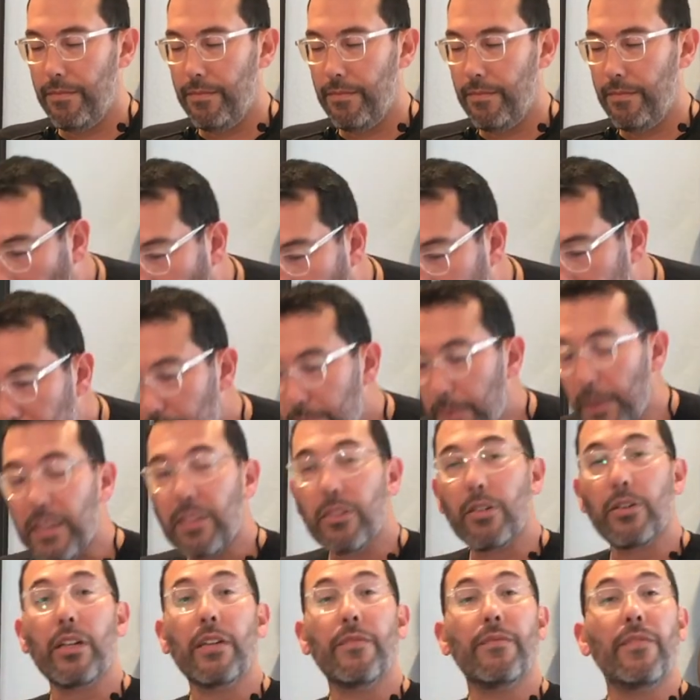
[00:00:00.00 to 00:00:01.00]
All right, let's play
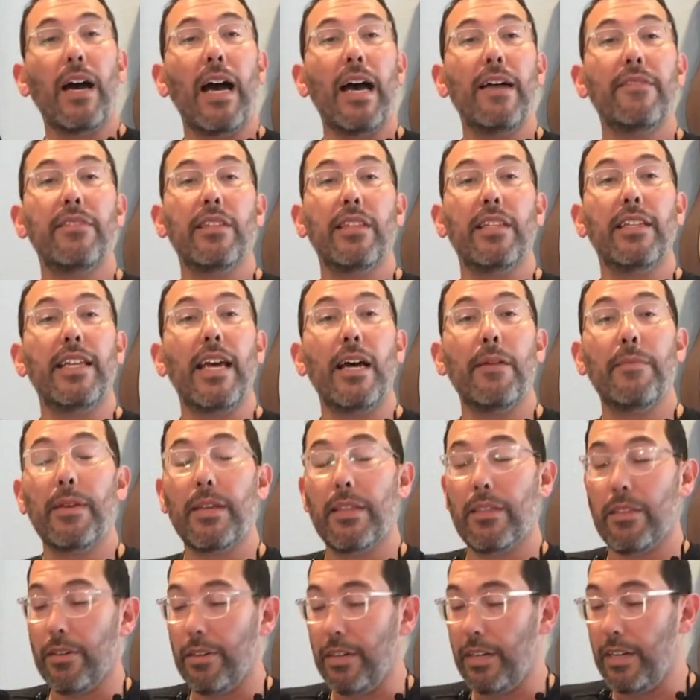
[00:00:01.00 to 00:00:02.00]
35 to the downbeat
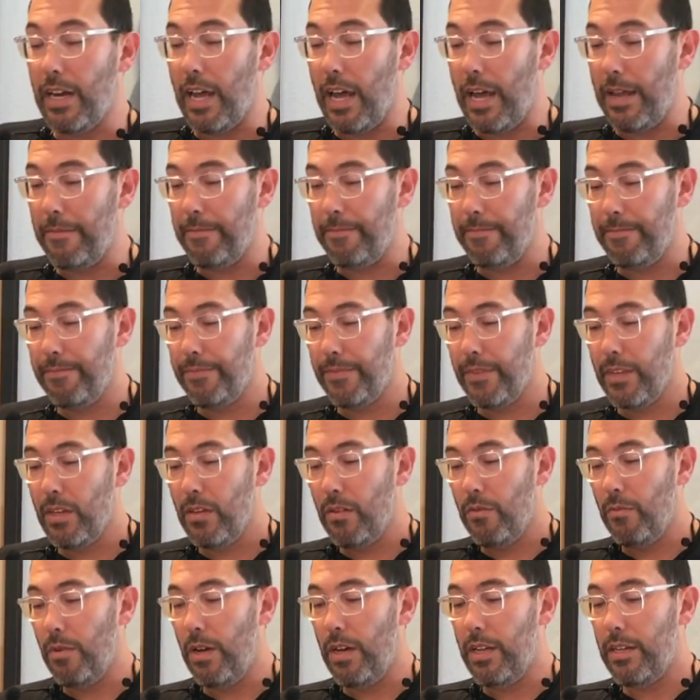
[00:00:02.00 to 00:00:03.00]
39.
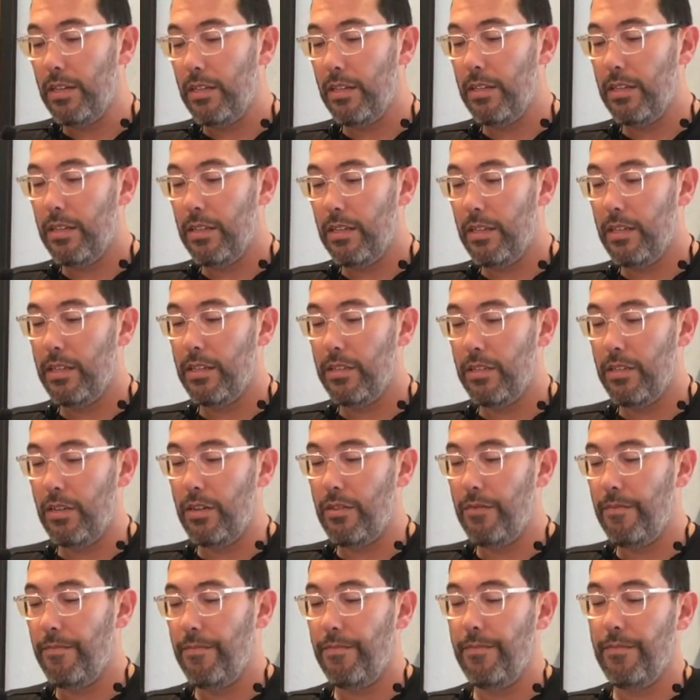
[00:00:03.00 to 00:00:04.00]
1,
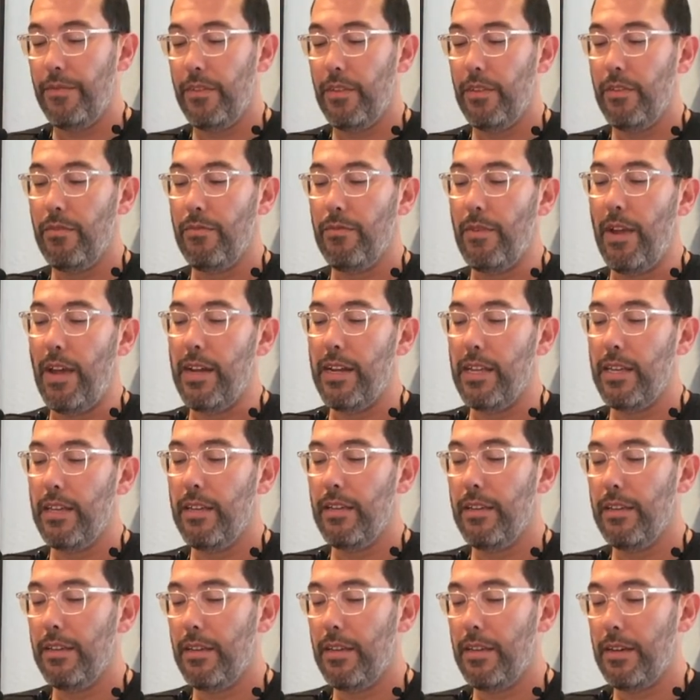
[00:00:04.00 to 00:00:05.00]
2, ready,
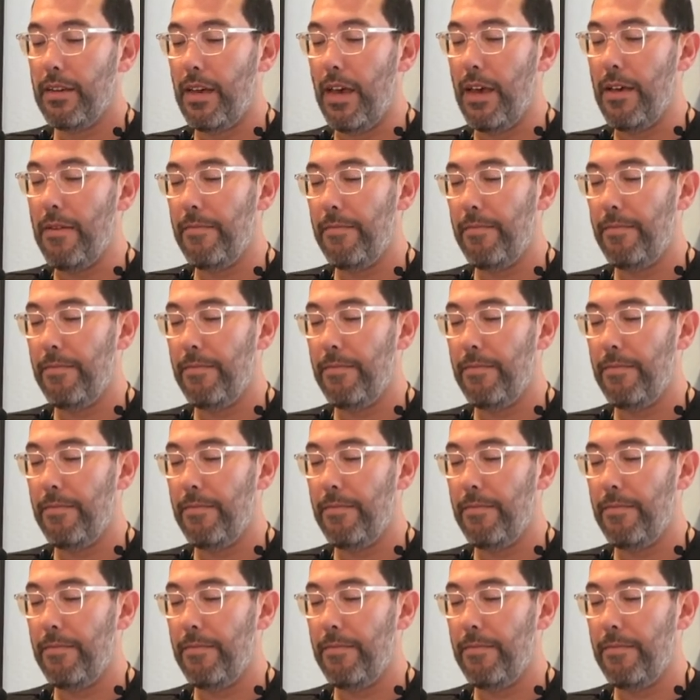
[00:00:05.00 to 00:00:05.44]
go.